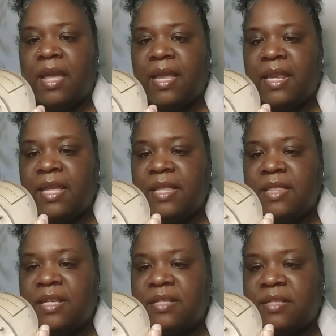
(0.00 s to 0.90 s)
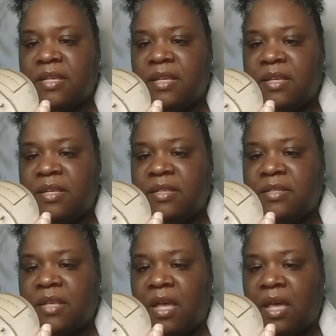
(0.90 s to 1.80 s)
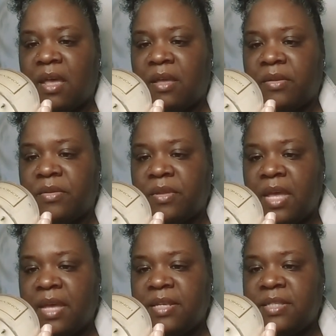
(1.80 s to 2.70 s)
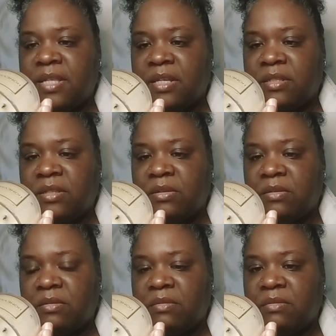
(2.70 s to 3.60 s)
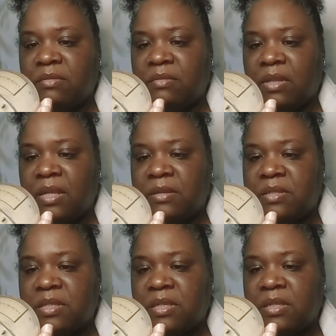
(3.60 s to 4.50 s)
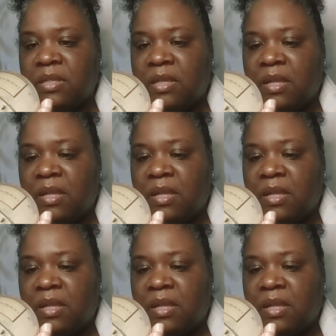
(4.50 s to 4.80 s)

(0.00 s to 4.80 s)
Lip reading: and in this is honeysuckle, let's see,